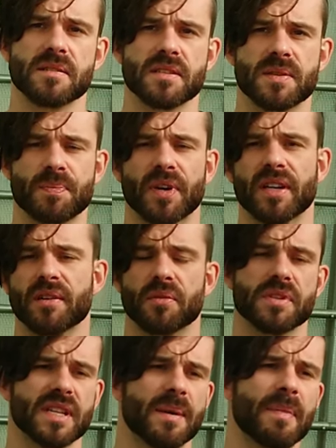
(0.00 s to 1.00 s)
spring
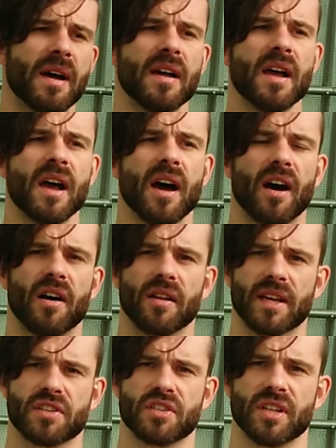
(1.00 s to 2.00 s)
or summer I'll
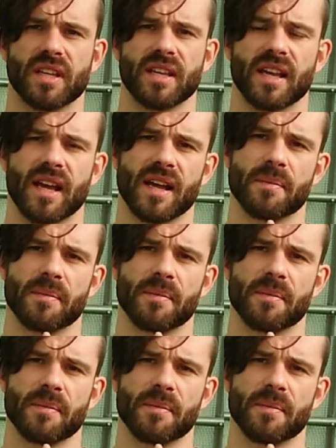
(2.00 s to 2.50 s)
actually